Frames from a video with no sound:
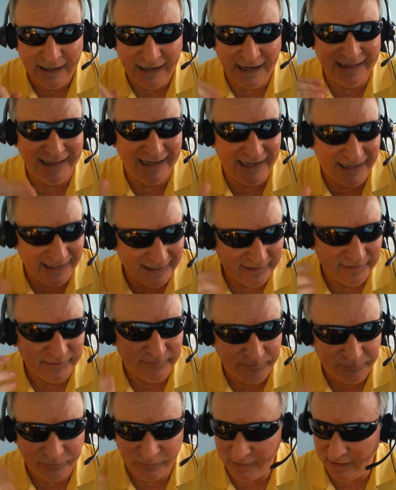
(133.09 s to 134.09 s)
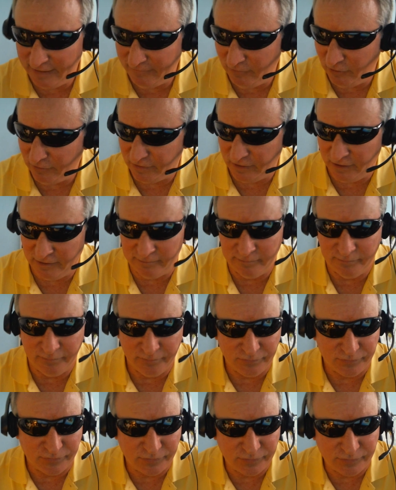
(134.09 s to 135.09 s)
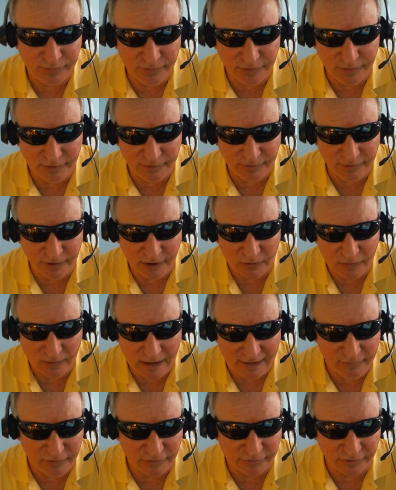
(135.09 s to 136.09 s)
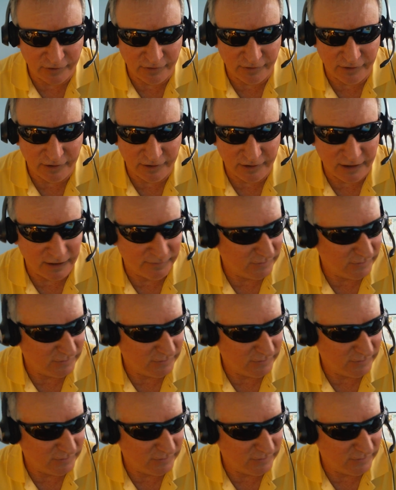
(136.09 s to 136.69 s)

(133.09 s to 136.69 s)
And then everything, obviously the